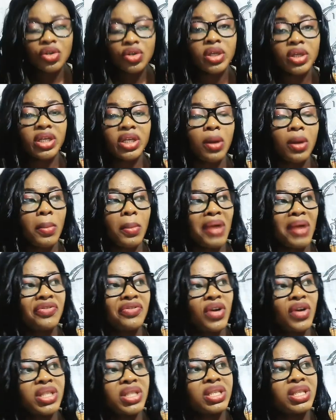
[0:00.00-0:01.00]
So the number
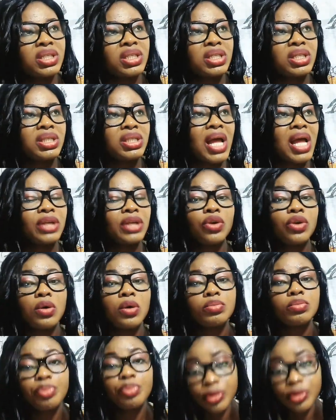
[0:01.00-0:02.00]
14 is that
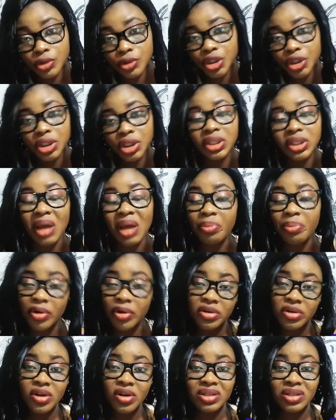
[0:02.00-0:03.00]
don't push the
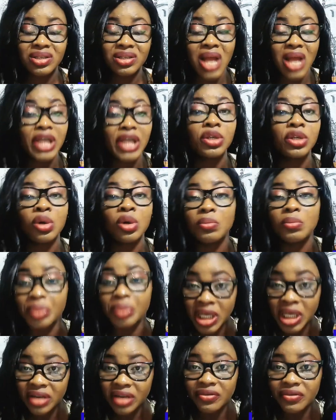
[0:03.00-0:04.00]
products that you don't
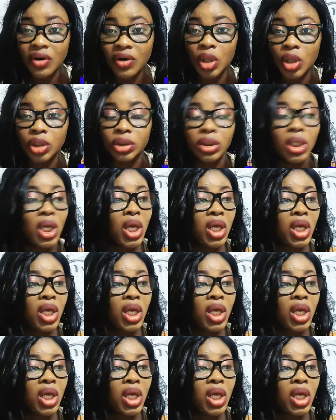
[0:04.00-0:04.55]
believe on.